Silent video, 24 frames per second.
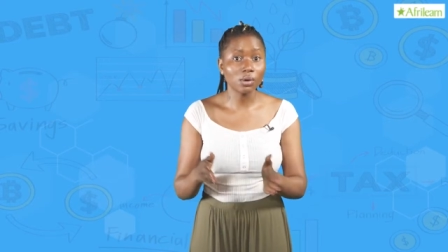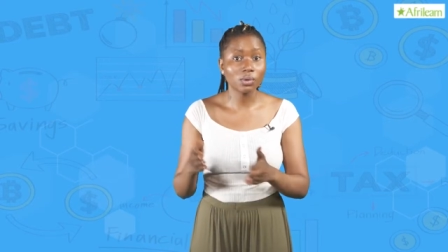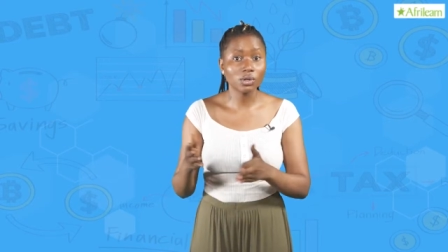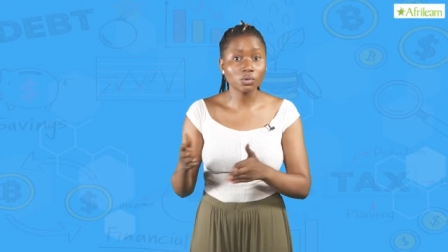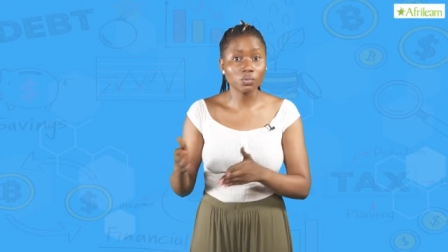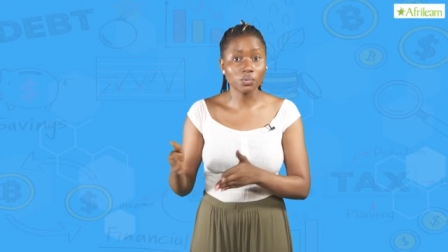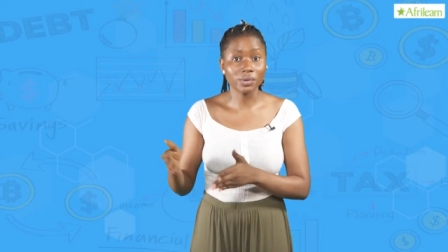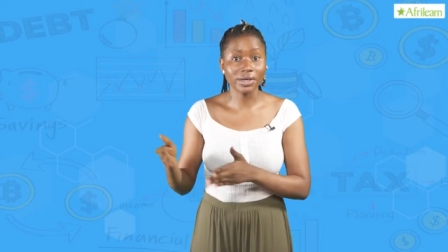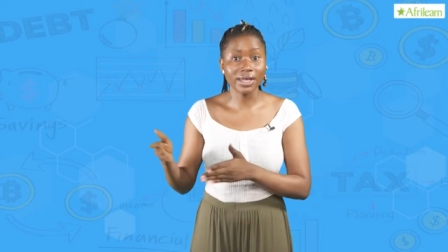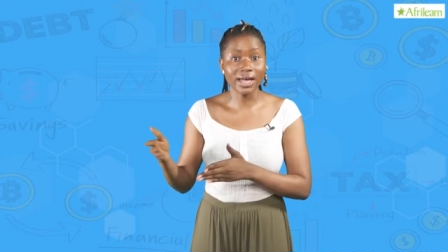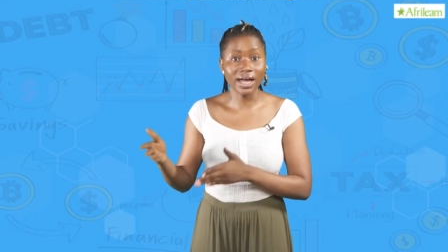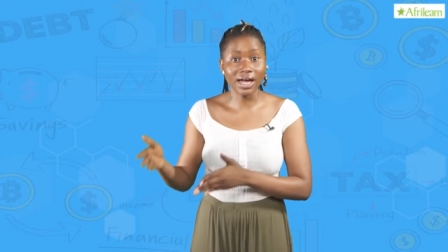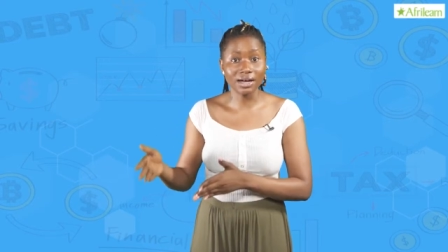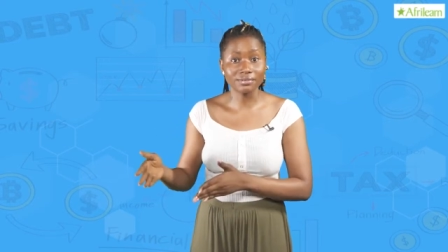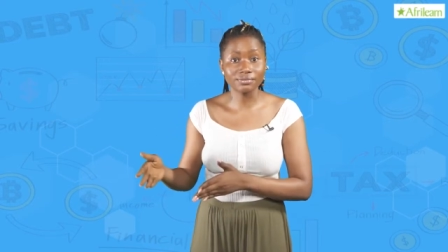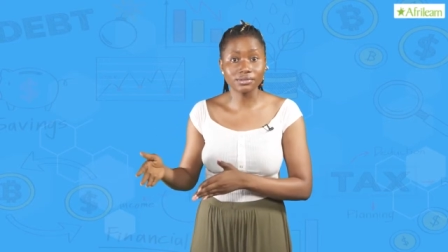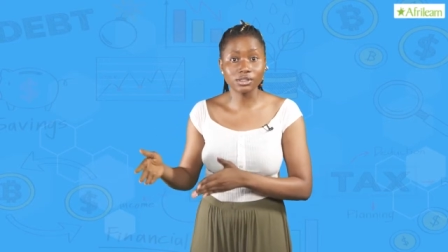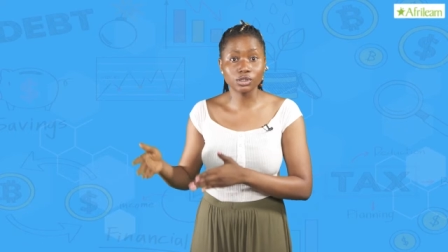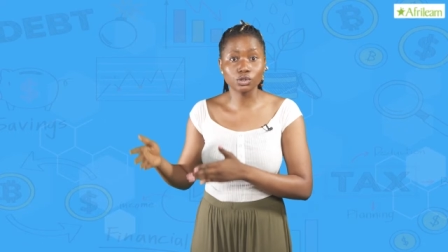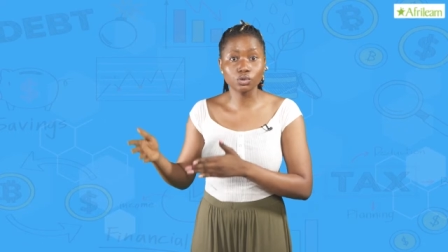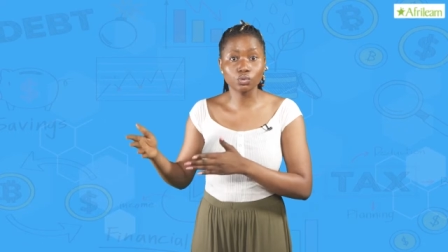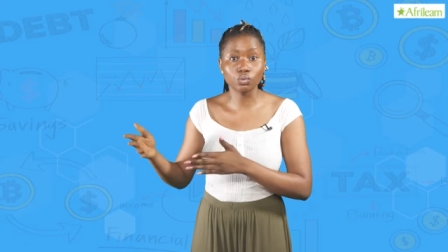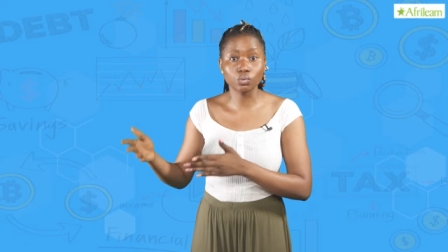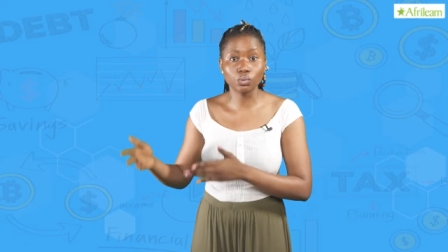what we have
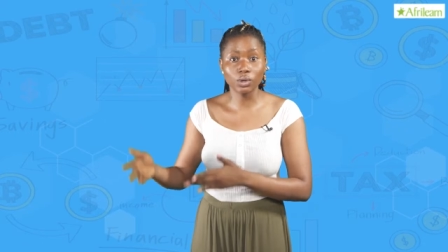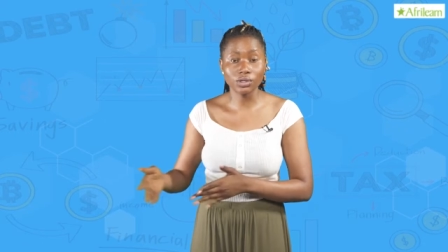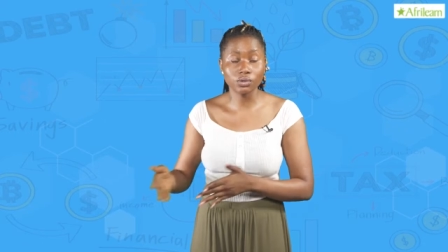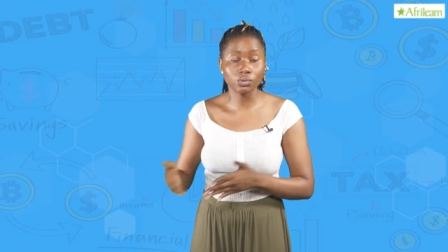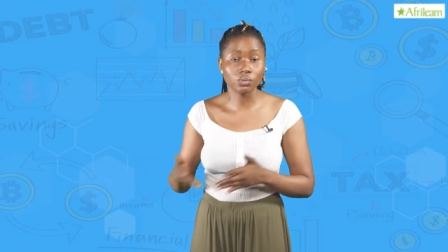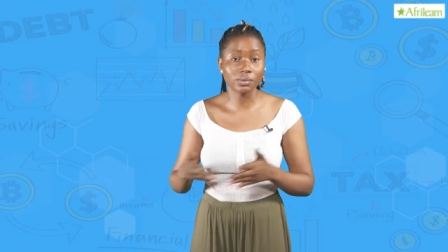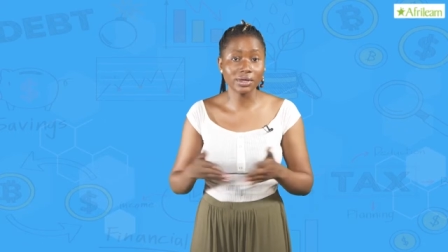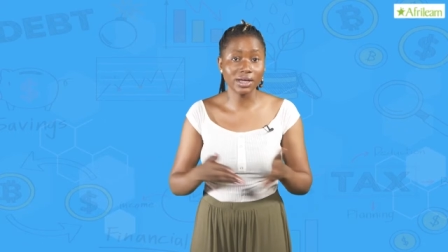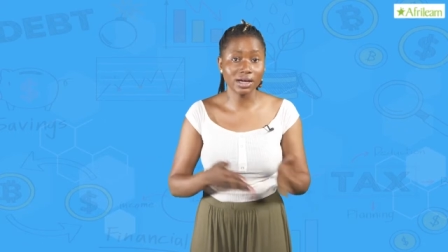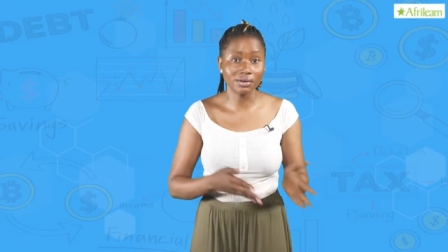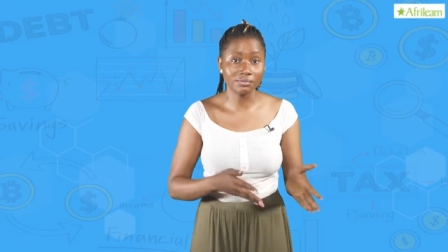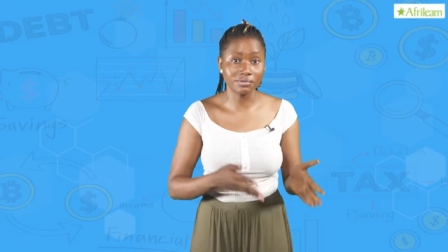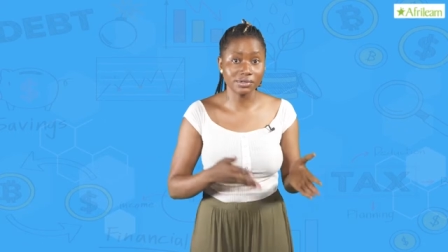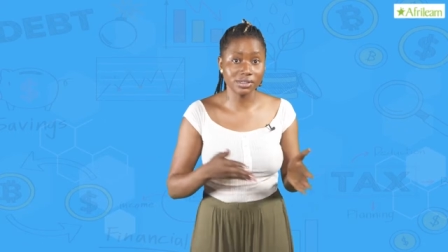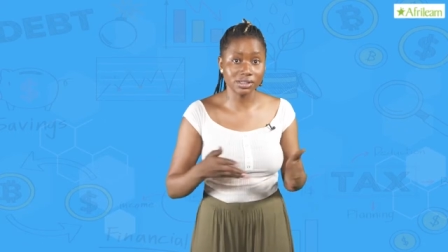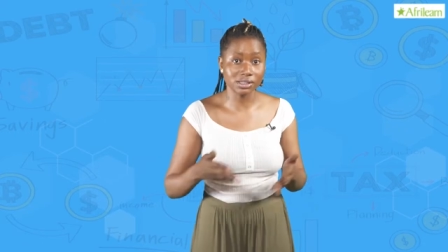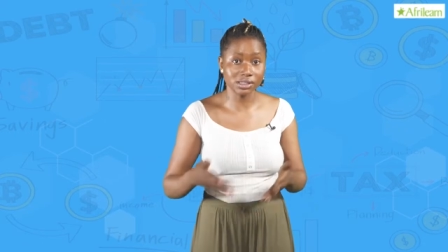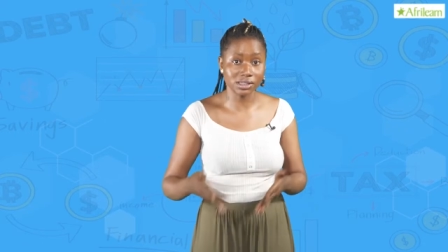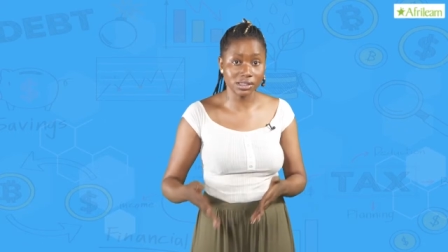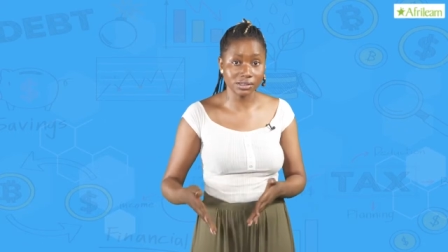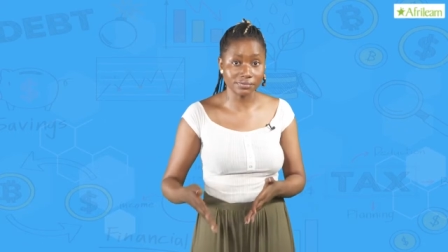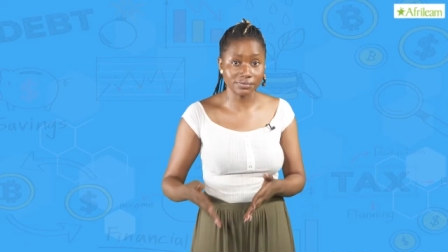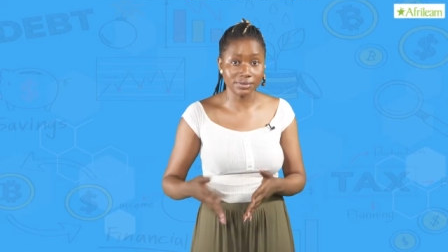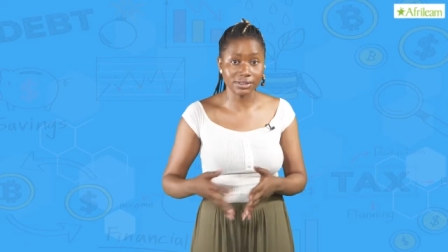to what we have
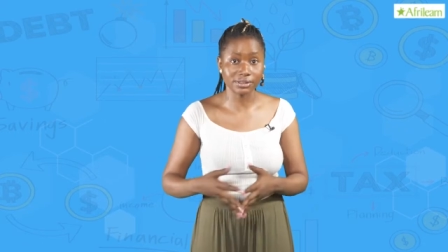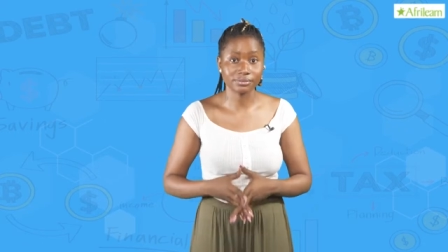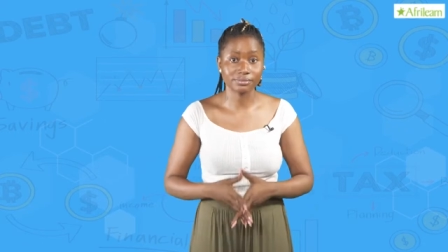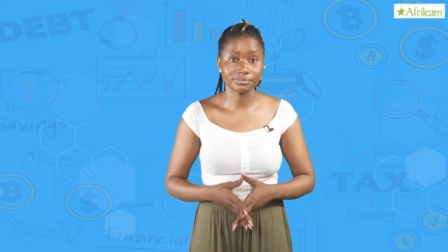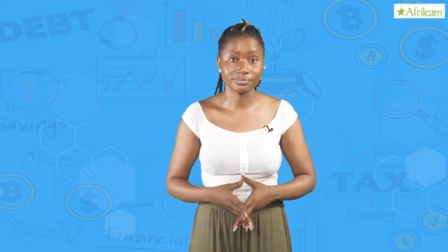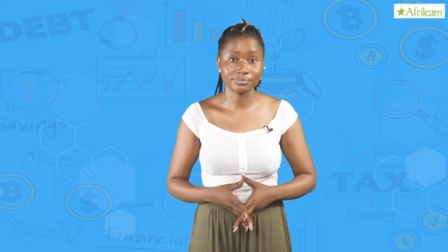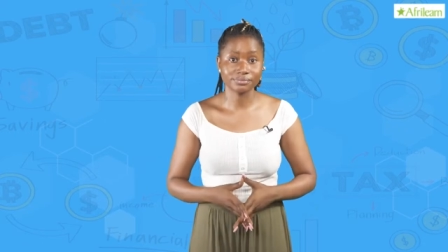received.